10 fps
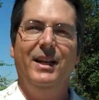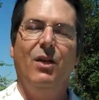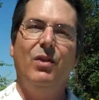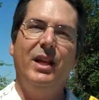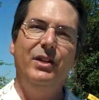
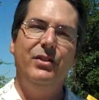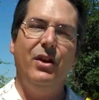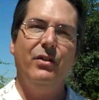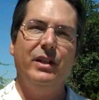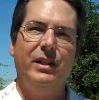And I want to let you
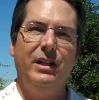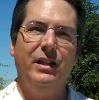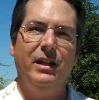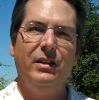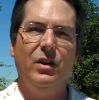know that
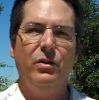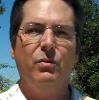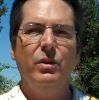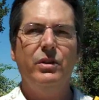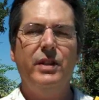the uh, though
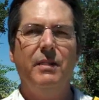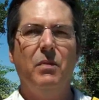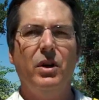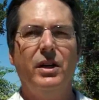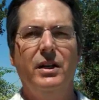the real
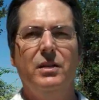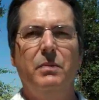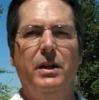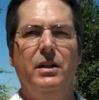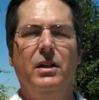estate market
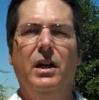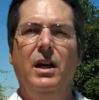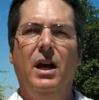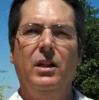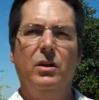has been in
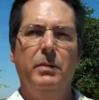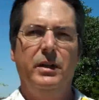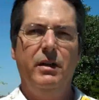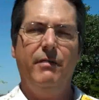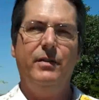a little
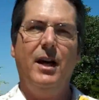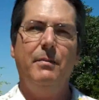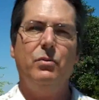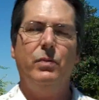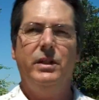bit tough
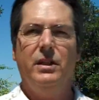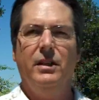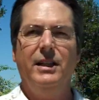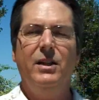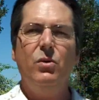times
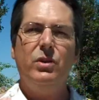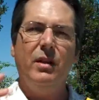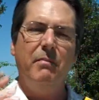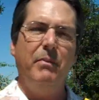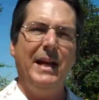recently, those
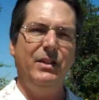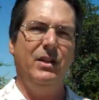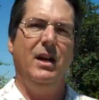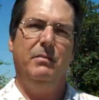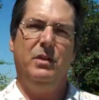are the
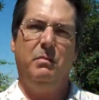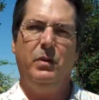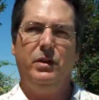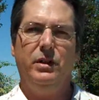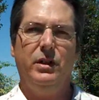best times to
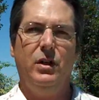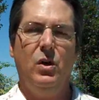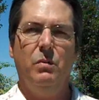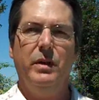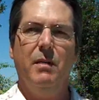purchase a
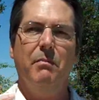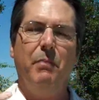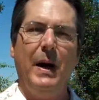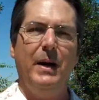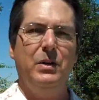home in a
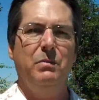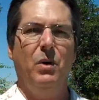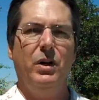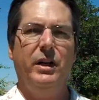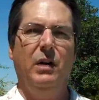buyer's
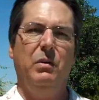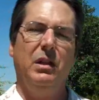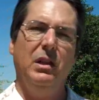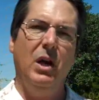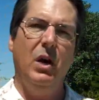market
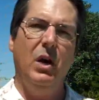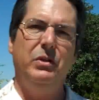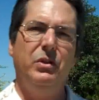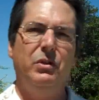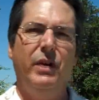with low
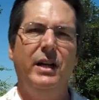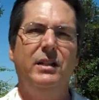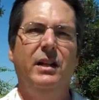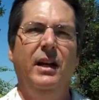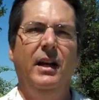interest
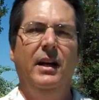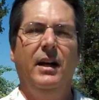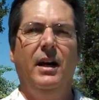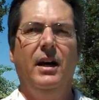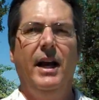rates
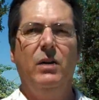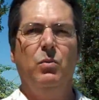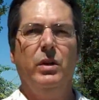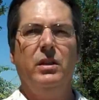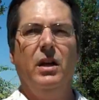uh,
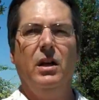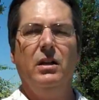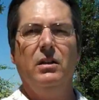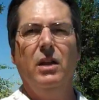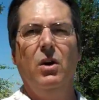and with
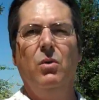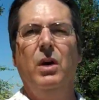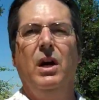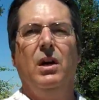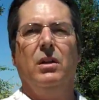uh,
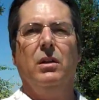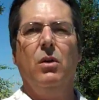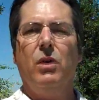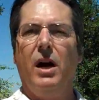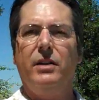low
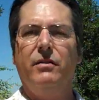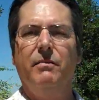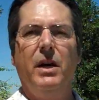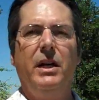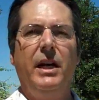low cost
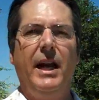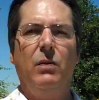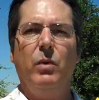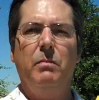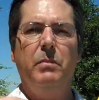of money
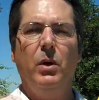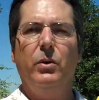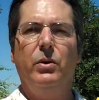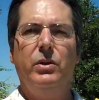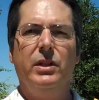and when
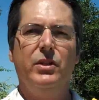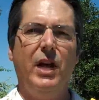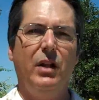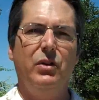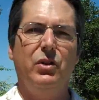builders and
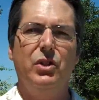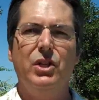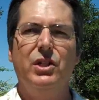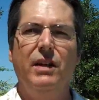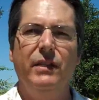sellers are
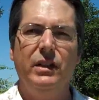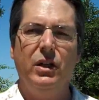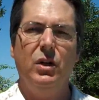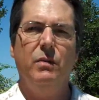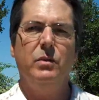just giving
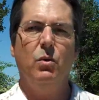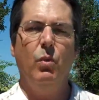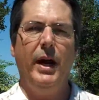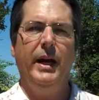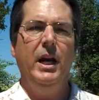their homes
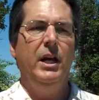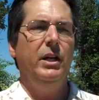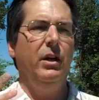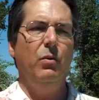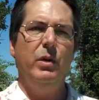away.
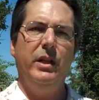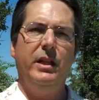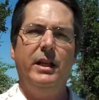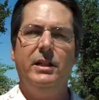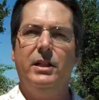You know, one of
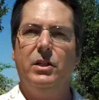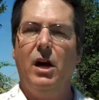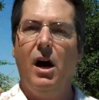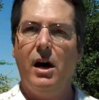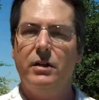the things that's
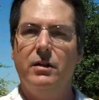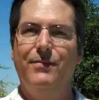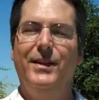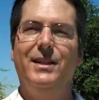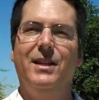
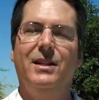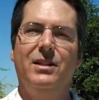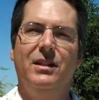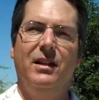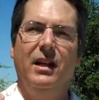awesome is
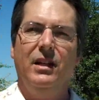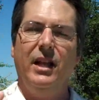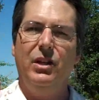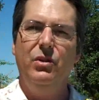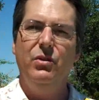that's
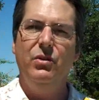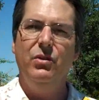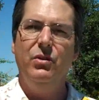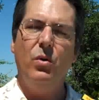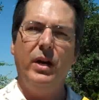that you
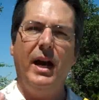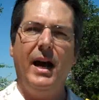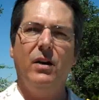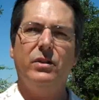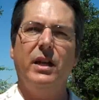can own a
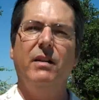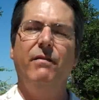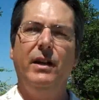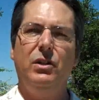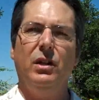house and
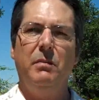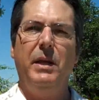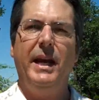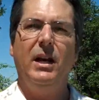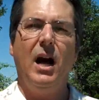eventually
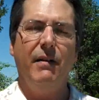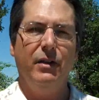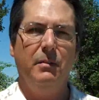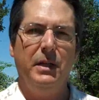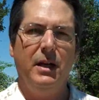pay it
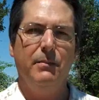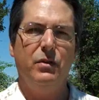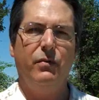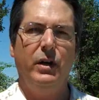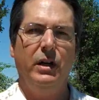off and it
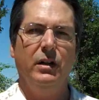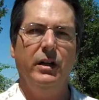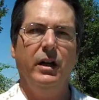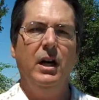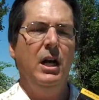becomes free and
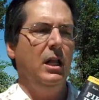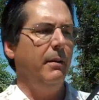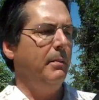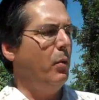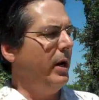clear.
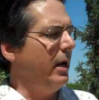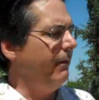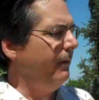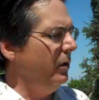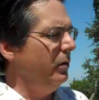Let me point out
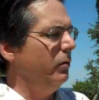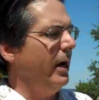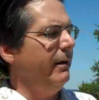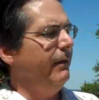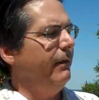a few
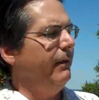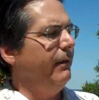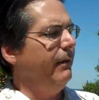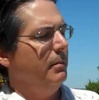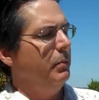great
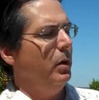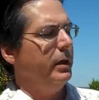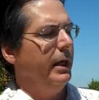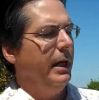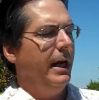features of the
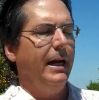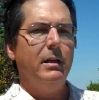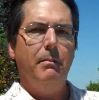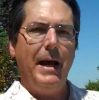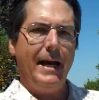book. At
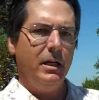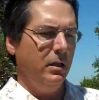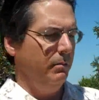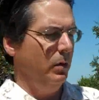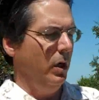at the back
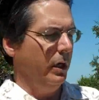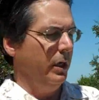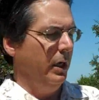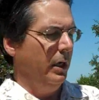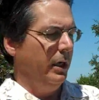of the
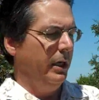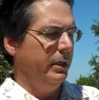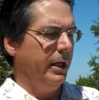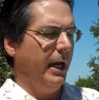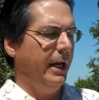book
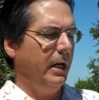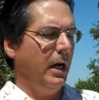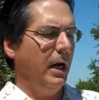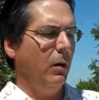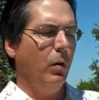is a
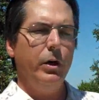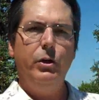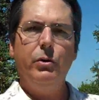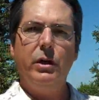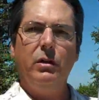uh, where
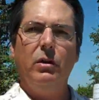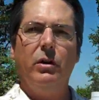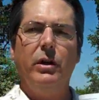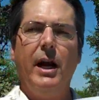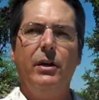you can
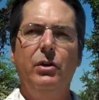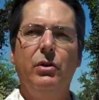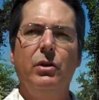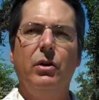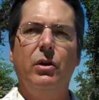learn how
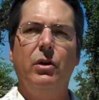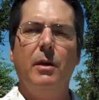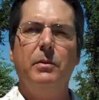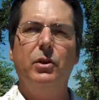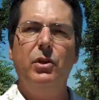you can earn
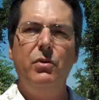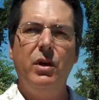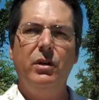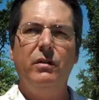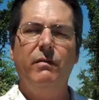up to
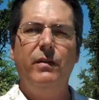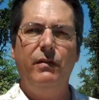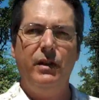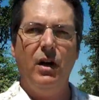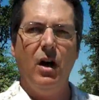
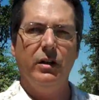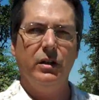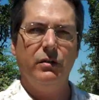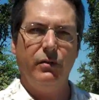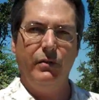
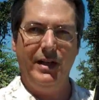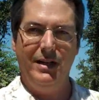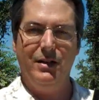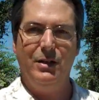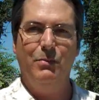$250 for
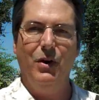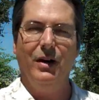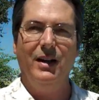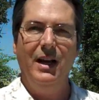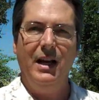reading this
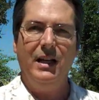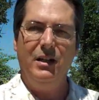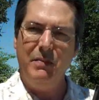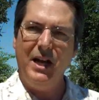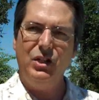book.
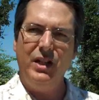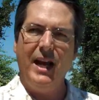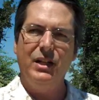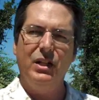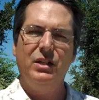Can you imagine
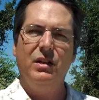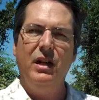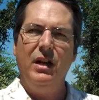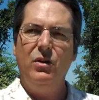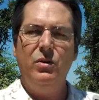that? Just
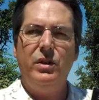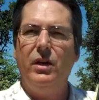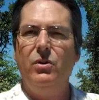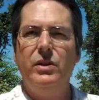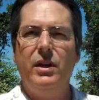who's
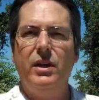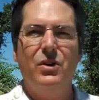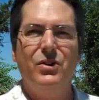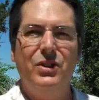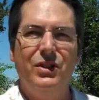who's ever
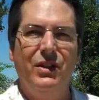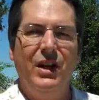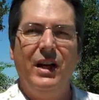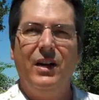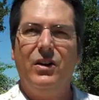told you
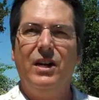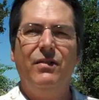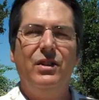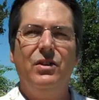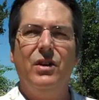or
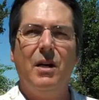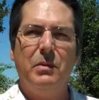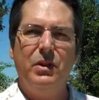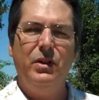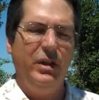given you an
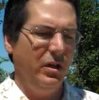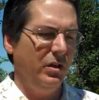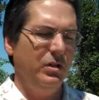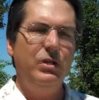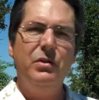opportunity to
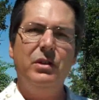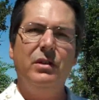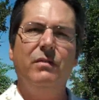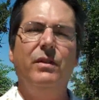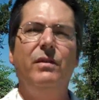earn
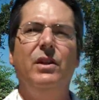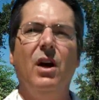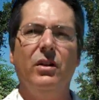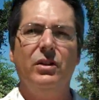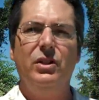
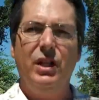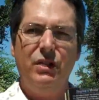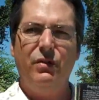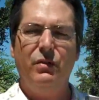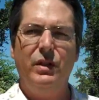$250
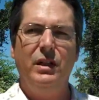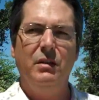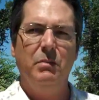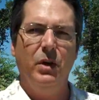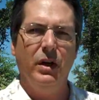just for
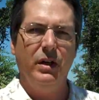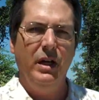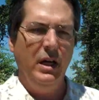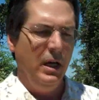reading a book?